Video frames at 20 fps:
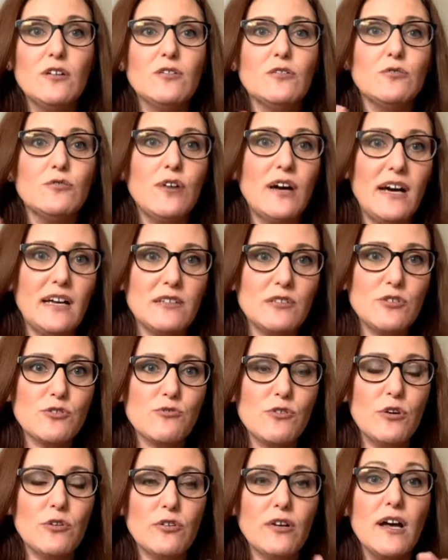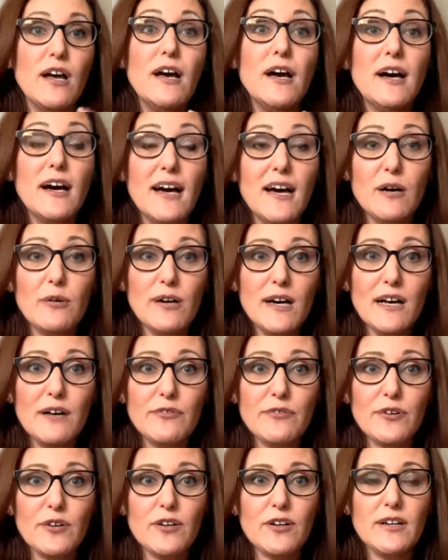who had a stroke.
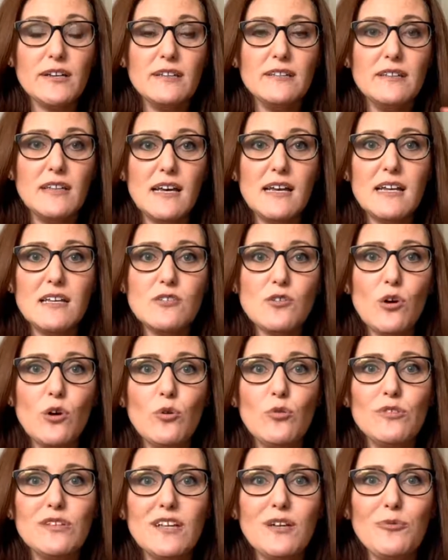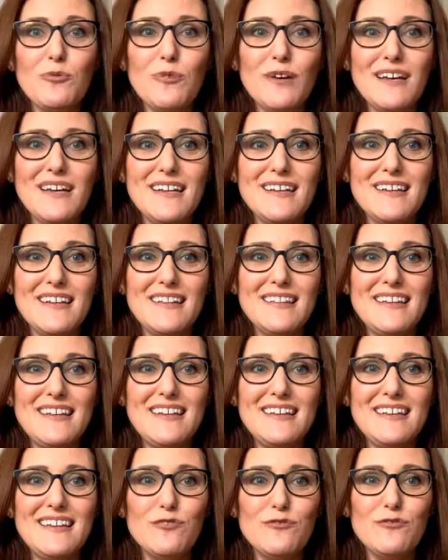However, that is only when
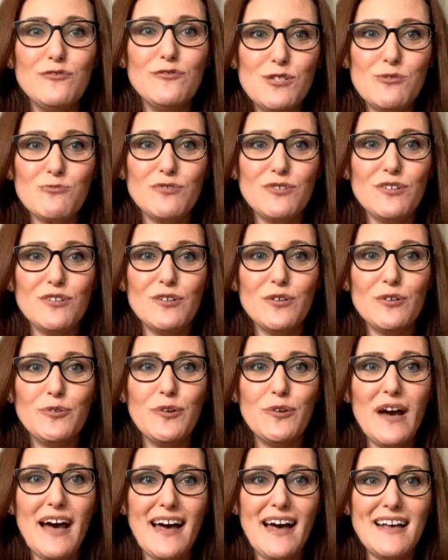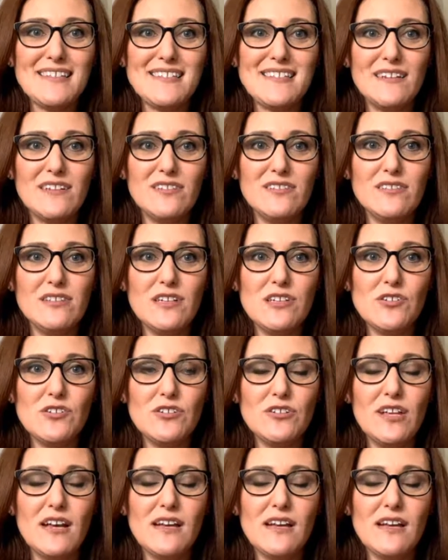the individual who has that condition